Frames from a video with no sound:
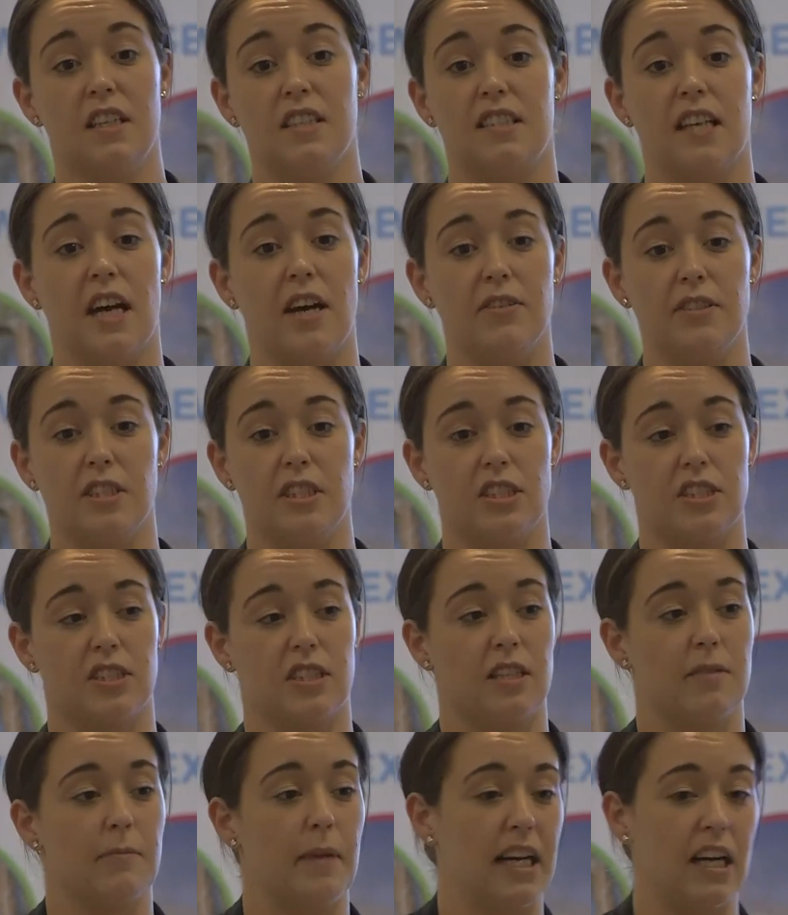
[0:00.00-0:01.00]
So you're just
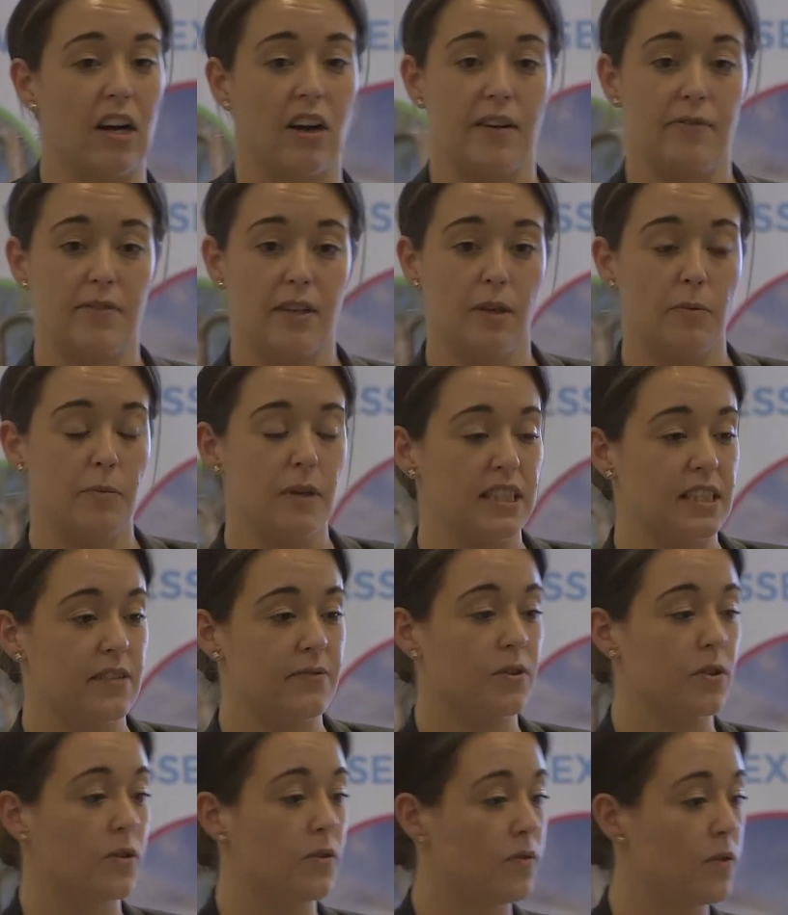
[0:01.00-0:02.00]
going to make life a little bit
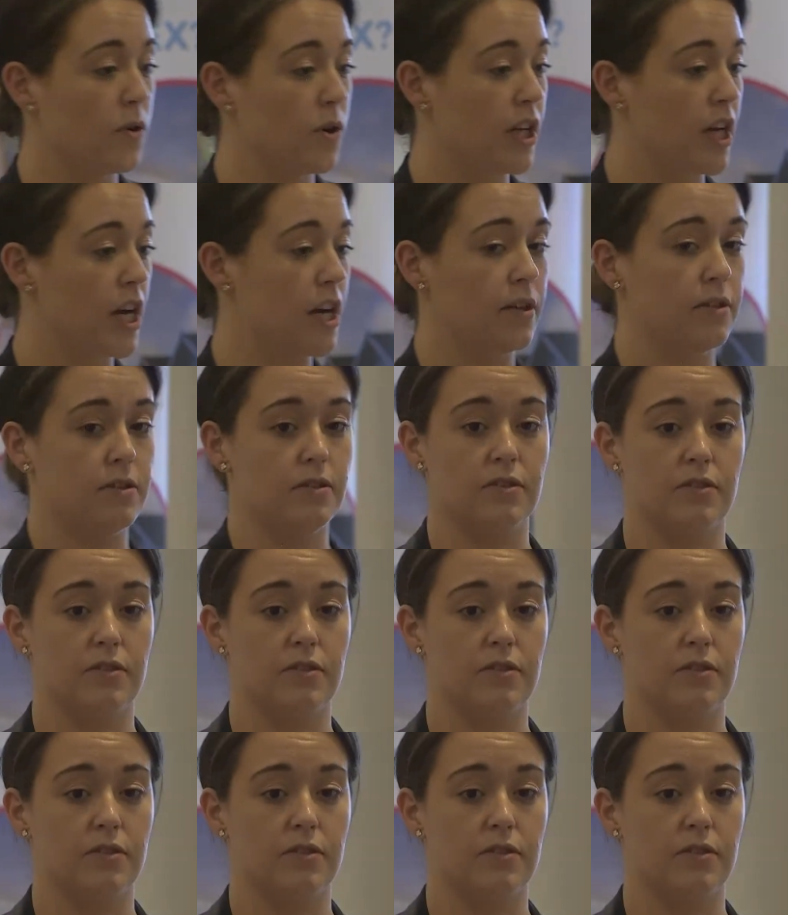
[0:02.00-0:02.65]
difficult for you.